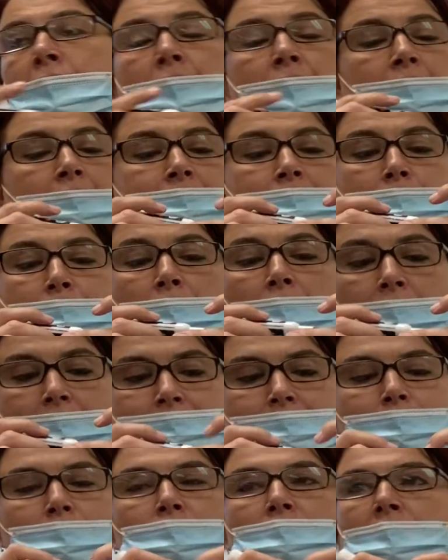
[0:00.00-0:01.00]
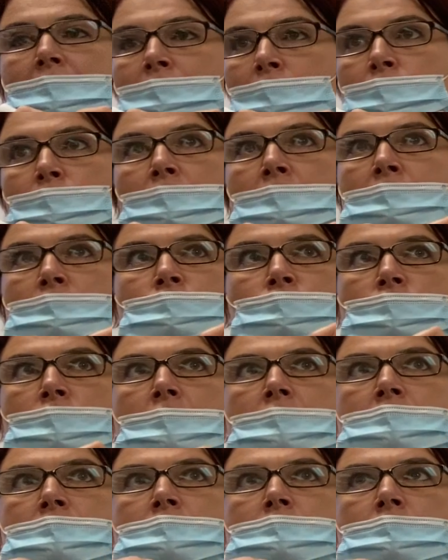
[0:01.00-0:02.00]
Is it possible that you can
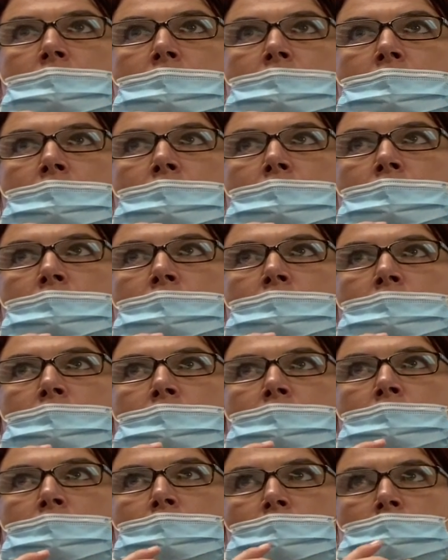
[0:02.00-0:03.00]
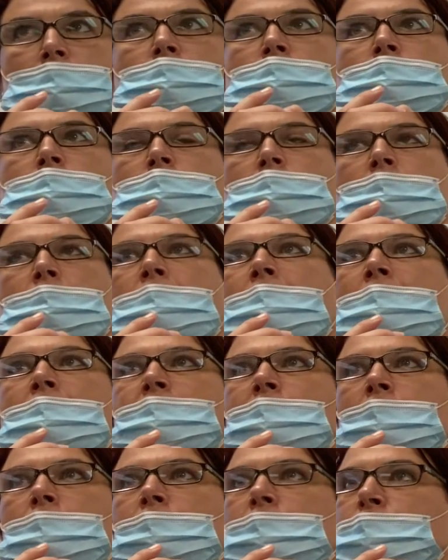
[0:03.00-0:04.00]
just have
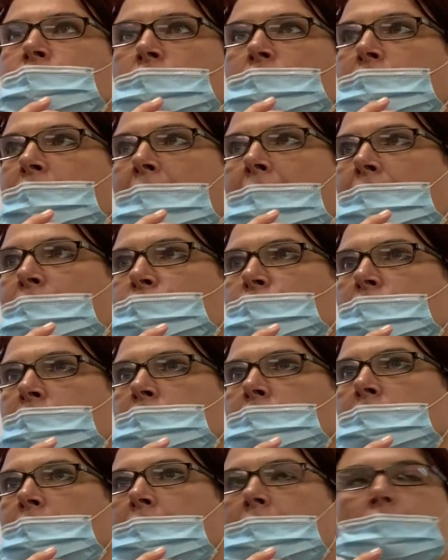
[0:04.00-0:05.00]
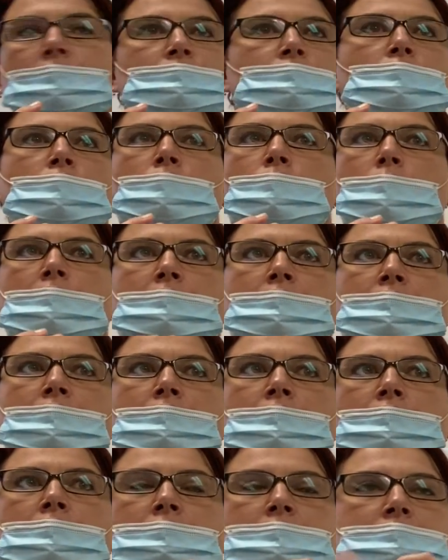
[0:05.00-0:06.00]
an allergic reaction out of nowhere?
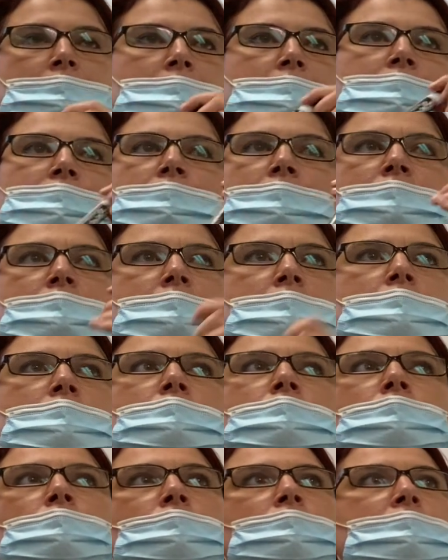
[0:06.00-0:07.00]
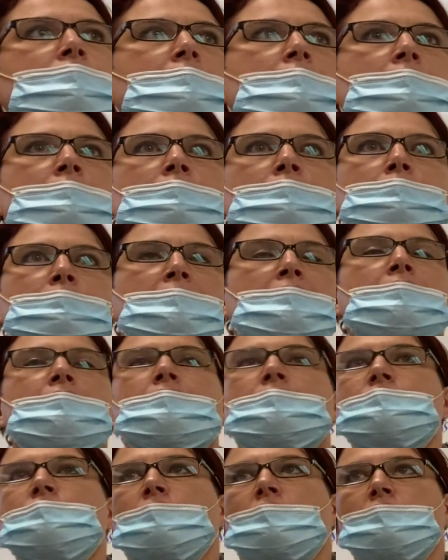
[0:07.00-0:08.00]
Let's say, for instance, you've eaten
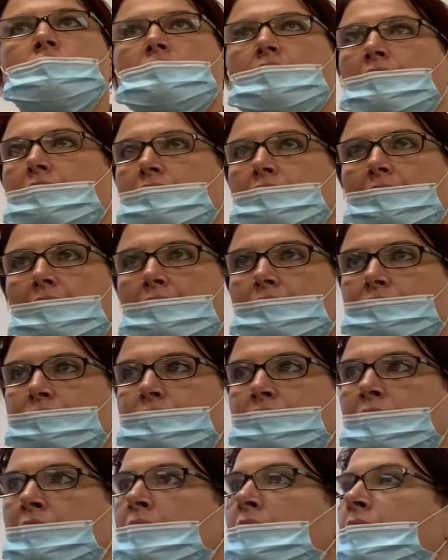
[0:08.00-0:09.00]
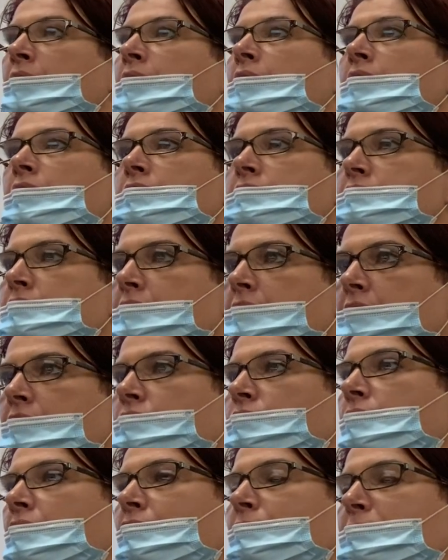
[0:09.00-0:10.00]
peanuts your entire life. Today
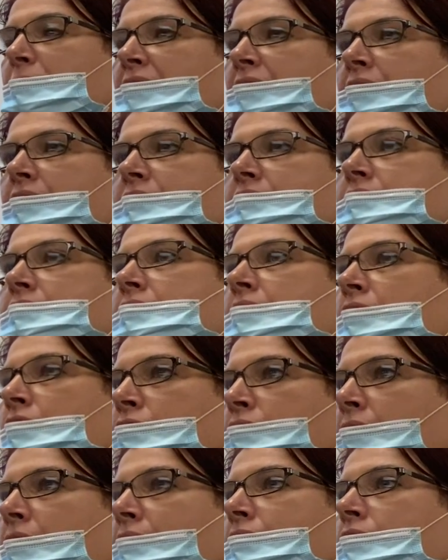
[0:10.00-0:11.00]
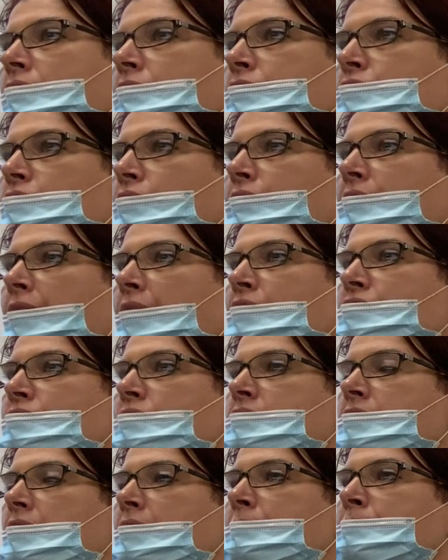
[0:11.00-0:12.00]
you have peanuts and you have an allergic reaction
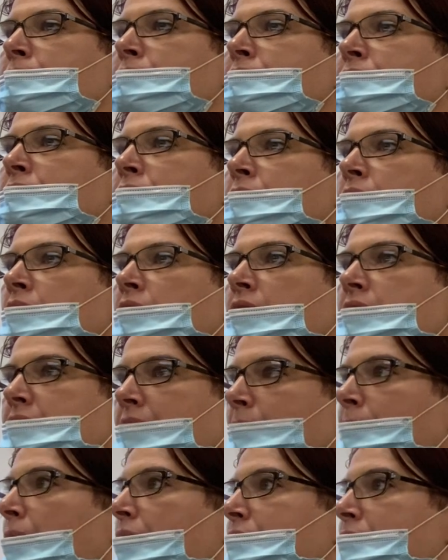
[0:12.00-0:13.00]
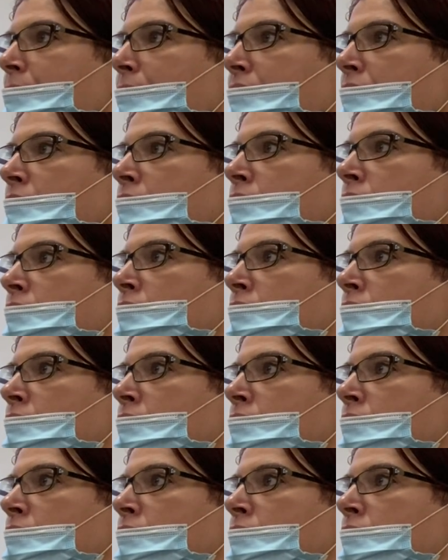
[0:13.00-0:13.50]
to them. Is that possible?